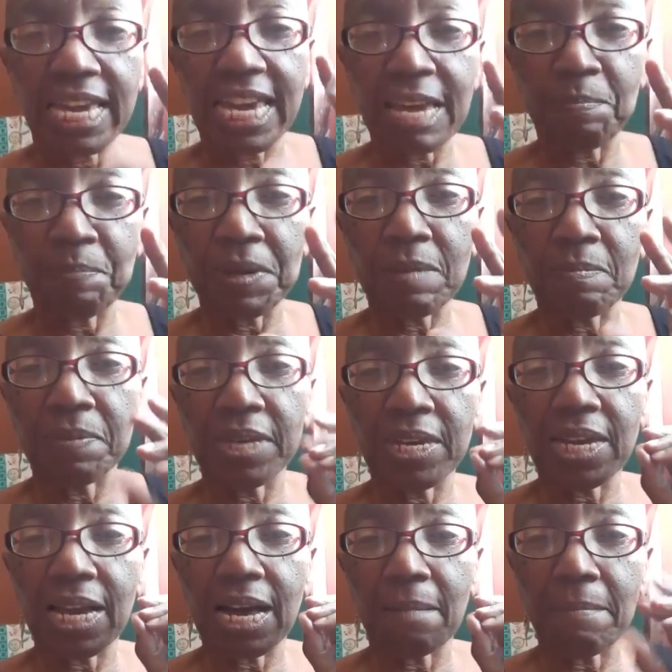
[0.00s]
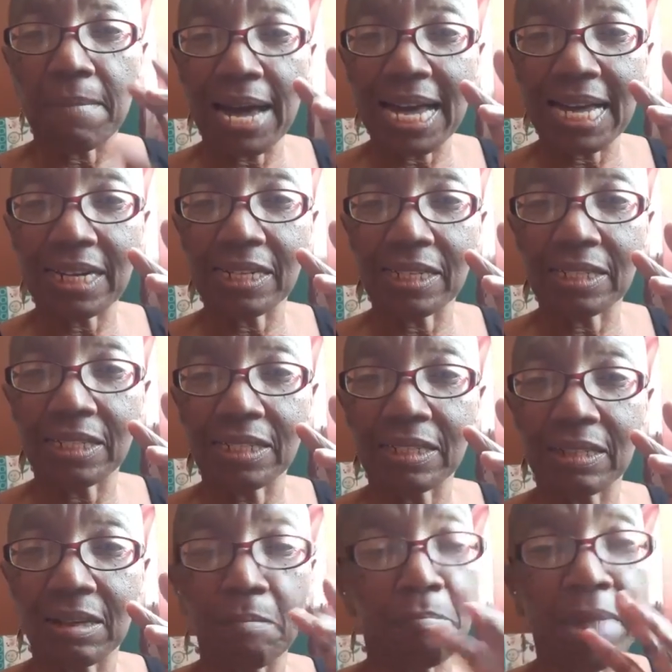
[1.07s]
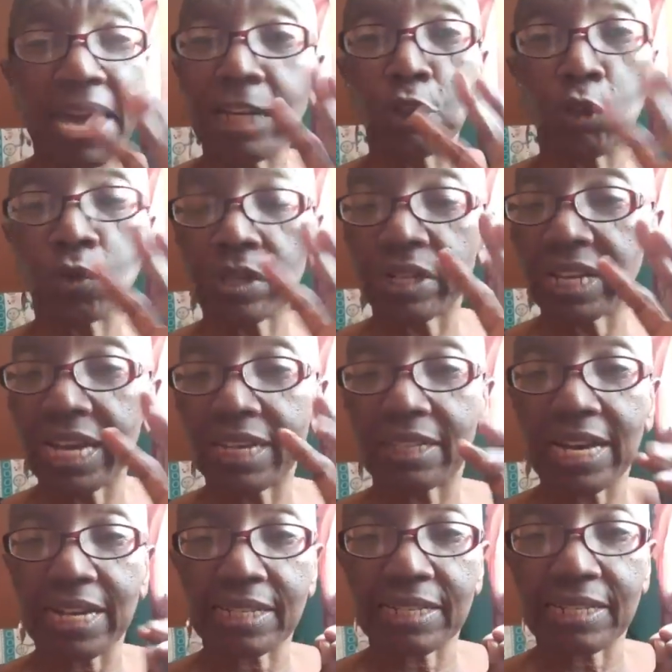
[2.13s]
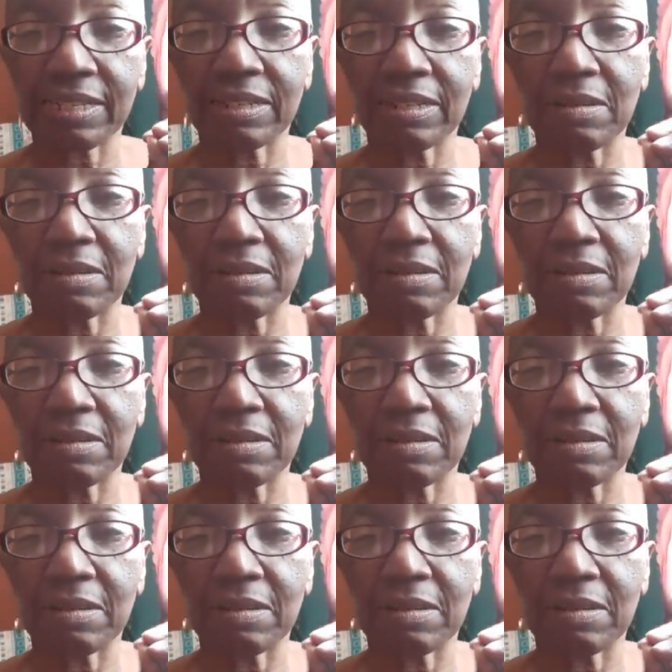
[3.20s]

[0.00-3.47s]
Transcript: AP being a man, men don't like that.